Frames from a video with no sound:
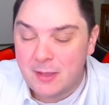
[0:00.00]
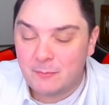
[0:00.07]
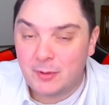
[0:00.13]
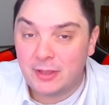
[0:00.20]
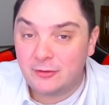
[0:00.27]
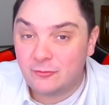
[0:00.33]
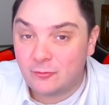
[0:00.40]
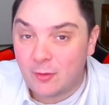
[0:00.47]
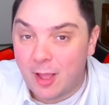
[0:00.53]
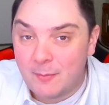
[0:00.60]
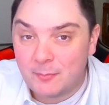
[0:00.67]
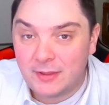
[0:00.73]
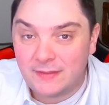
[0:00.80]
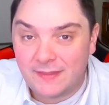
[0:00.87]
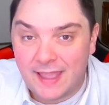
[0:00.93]
But
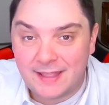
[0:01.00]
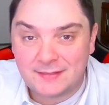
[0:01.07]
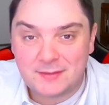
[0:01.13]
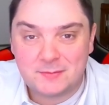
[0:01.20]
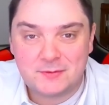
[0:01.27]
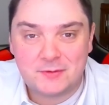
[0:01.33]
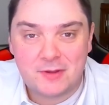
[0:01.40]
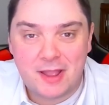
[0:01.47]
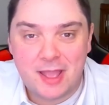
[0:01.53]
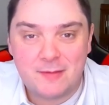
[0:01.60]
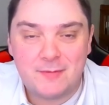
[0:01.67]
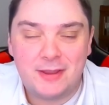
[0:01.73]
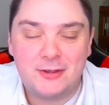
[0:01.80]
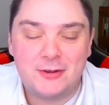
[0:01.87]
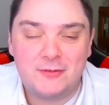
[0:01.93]
dropping that
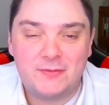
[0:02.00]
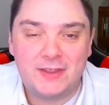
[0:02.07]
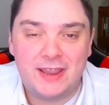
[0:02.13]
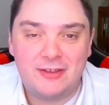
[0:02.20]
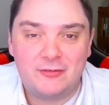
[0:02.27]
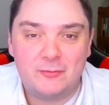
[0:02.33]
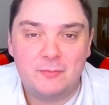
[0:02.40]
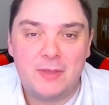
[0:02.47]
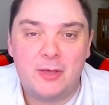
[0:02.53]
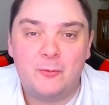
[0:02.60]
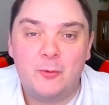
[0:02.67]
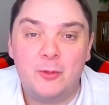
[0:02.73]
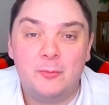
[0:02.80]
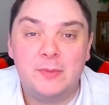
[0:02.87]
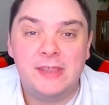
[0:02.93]
subscribe and notification bell
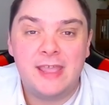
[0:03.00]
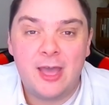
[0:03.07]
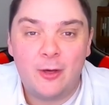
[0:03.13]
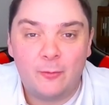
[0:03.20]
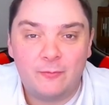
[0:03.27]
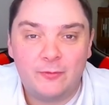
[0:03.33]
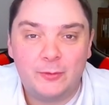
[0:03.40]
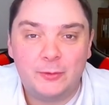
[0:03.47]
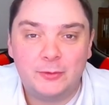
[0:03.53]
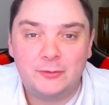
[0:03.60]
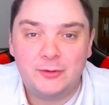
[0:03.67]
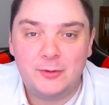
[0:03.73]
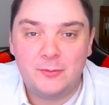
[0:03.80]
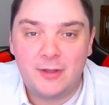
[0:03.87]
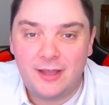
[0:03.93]
will be helpful
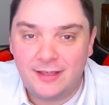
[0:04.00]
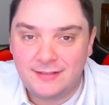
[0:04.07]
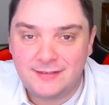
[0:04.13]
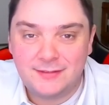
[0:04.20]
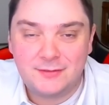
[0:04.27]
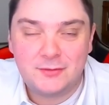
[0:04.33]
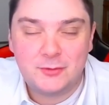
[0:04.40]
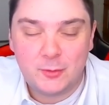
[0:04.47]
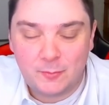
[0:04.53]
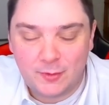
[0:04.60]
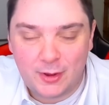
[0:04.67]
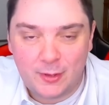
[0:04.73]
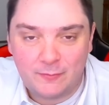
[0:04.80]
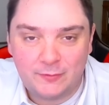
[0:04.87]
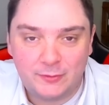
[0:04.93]
to us and super
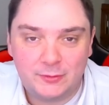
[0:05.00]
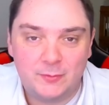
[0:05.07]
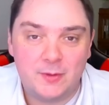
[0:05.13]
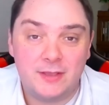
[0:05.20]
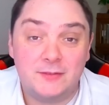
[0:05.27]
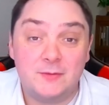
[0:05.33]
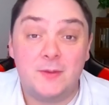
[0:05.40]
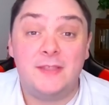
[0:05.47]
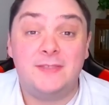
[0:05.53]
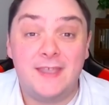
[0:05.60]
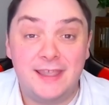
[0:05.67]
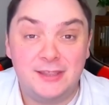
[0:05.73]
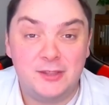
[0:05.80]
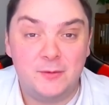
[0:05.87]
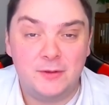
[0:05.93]
helpful to us. So I
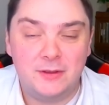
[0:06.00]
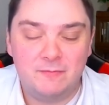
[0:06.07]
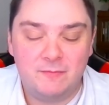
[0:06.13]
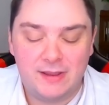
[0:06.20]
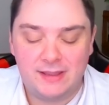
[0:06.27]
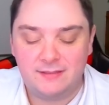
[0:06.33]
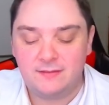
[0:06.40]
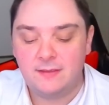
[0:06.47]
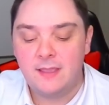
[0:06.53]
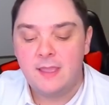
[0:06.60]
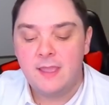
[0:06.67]
thank you in advance.